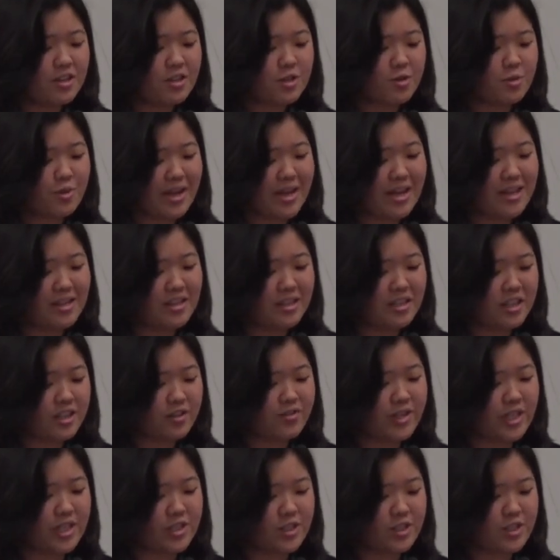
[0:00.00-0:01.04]
The reality
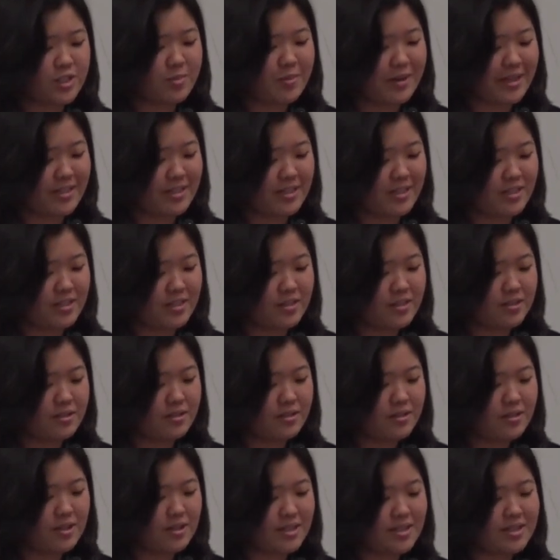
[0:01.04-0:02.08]
of
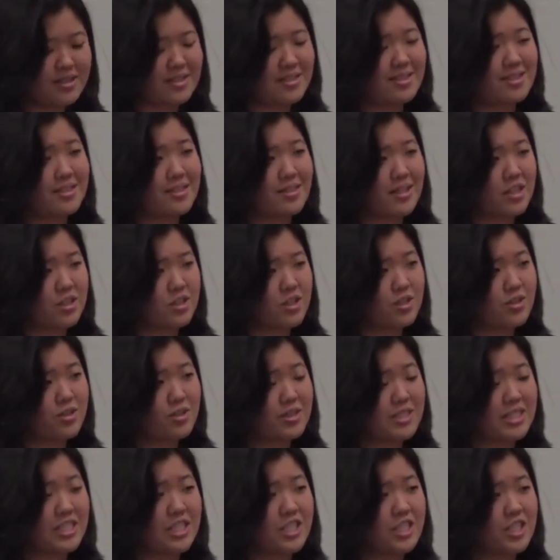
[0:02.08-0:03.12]
interdependence is an essential
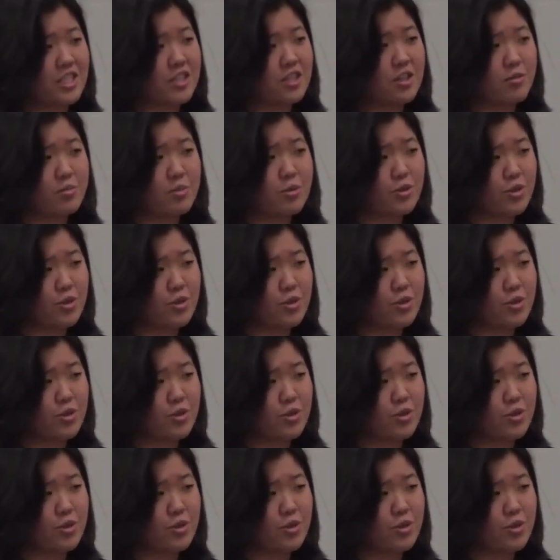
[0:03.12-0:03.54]
teaching of